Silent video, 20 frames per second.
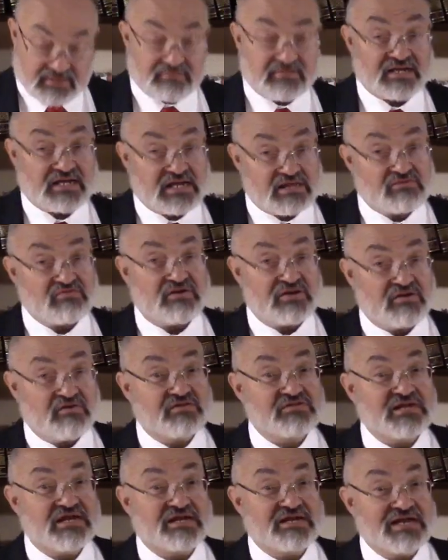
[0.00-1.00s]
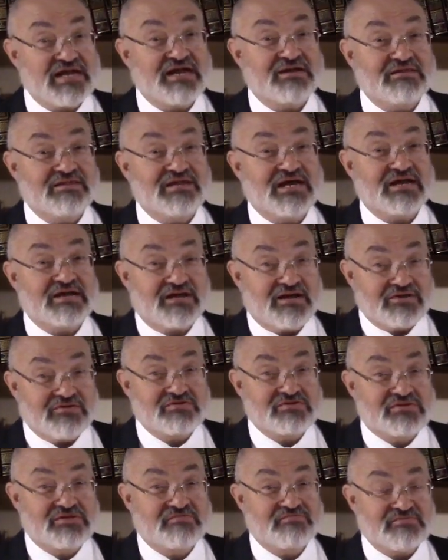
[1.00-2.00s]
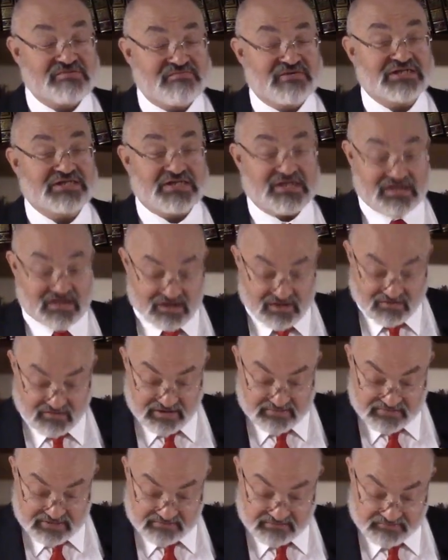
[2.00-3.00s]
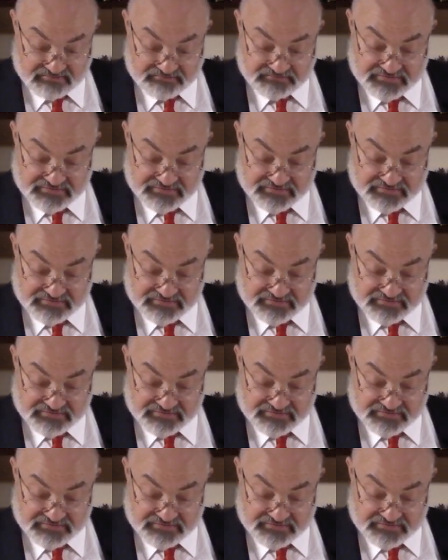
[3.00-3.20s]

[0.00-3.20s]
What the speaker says: But guess what? You also had a lot of others, especially younger women,